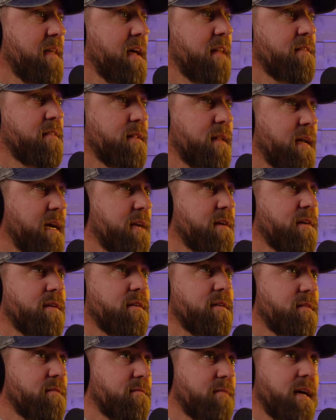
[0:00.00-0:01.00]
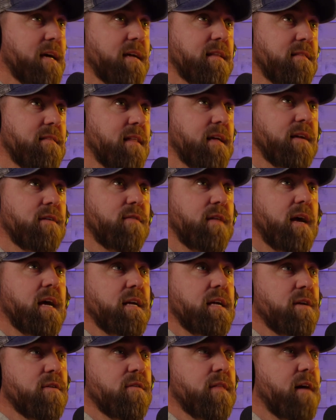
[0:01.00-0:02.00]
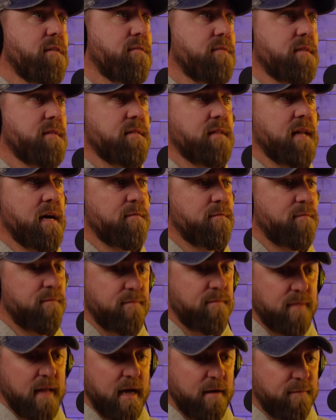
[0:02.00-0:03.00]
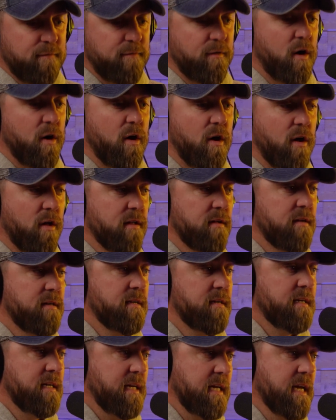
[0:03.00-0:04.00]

And then later that year, that fall,